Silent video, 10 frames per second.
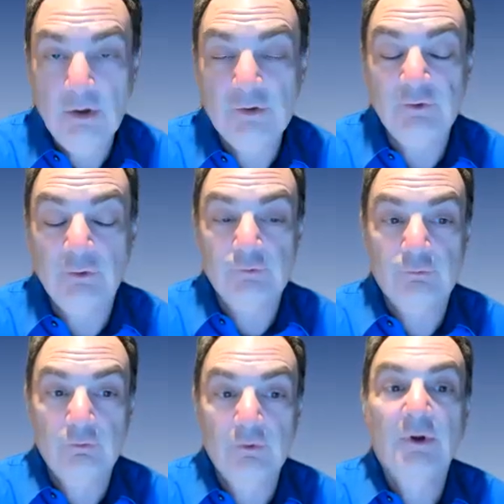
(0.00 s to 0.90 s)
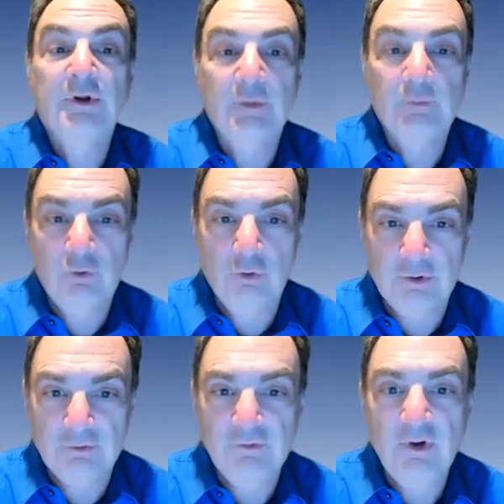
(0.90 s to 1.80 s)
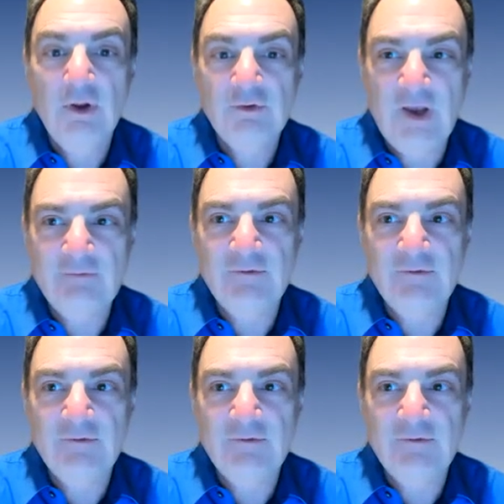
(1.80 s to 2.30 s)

So it's really important to have